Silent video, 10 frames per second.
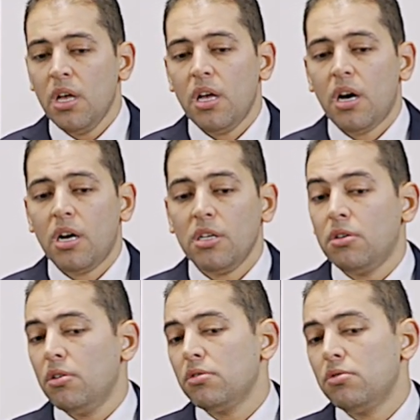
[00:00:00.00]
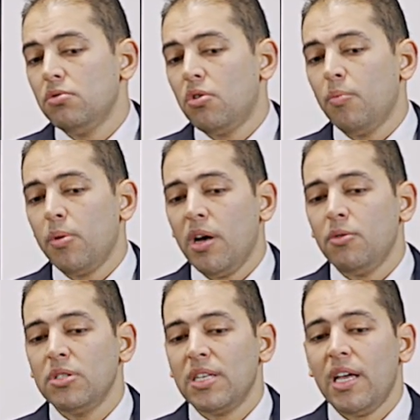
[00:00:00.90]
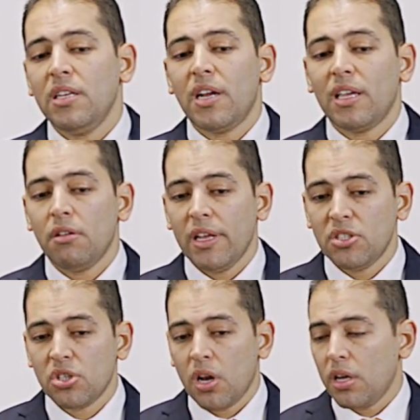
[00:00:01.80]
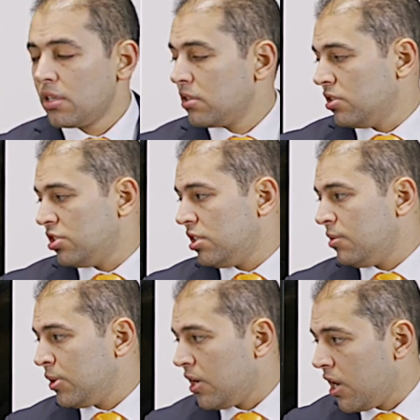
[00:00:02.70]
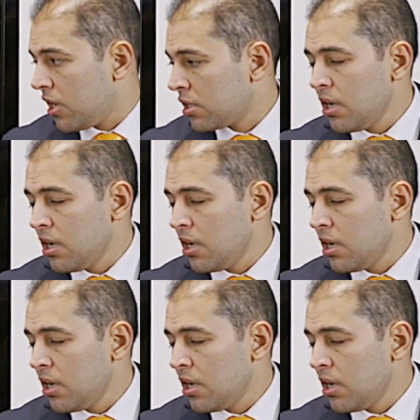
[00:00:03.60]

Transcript: are you going to comply with any regulation like the GDPR,